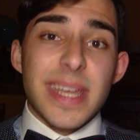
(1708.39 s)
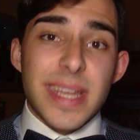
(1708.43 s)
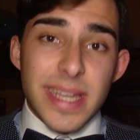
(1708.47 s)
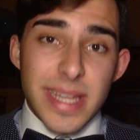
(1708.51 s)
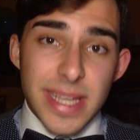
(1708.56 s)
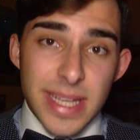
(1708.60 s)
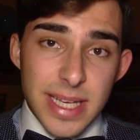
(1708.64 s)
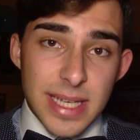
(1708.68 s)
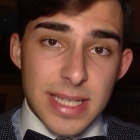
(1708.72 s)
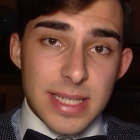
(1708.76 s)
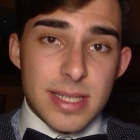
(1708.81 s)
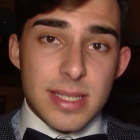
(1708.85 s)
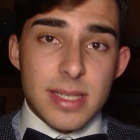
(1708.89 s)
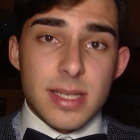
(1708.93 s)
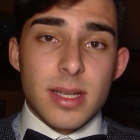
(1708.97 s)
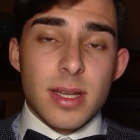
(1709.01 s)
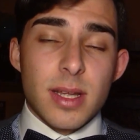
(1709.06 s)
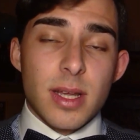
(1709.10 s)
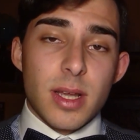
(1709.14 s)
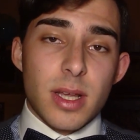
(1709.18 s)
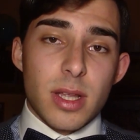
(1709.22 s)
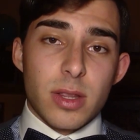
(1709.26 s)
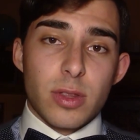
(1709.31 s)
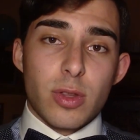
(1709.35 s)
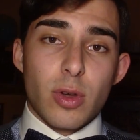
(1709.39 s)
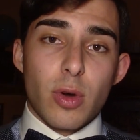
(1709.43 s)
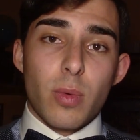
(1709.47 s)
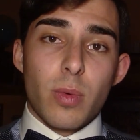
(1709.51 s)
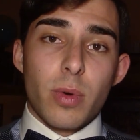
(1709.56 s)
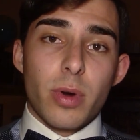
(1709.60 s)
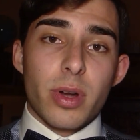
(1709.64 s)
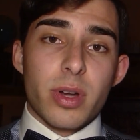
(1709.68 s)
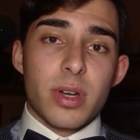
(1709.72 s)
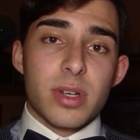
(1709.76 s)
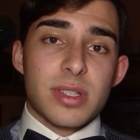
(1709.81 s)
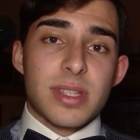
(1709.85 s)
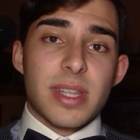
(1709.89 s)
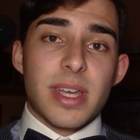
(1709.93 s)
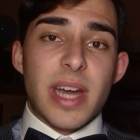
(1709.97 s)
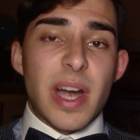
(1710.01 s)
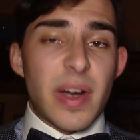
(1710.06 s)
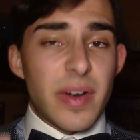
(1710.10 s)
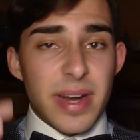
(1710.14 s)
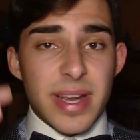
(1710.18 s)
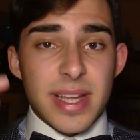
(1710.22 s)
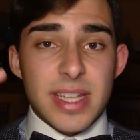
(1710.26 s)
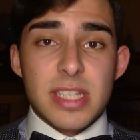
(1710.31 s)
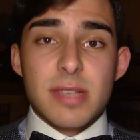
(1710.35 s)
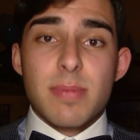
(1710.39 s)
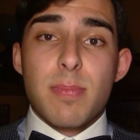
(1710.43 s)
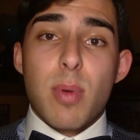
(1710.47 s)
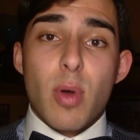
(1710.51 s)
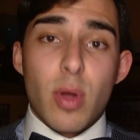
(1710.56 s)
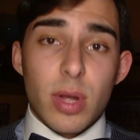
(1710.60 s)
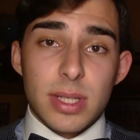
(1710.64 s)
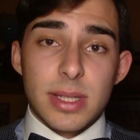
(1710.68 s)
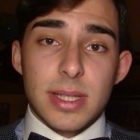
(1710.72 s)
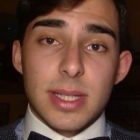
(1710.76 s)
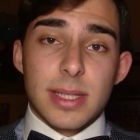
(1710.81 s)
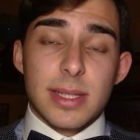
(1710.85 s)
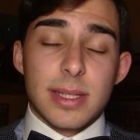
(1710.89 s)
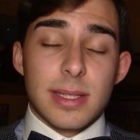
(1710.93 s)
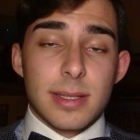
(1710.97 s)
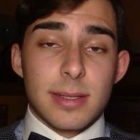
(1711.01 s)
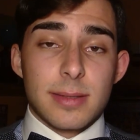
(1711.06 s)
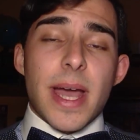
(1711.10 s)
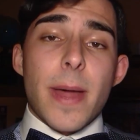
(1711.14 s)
is the workers that are exploited.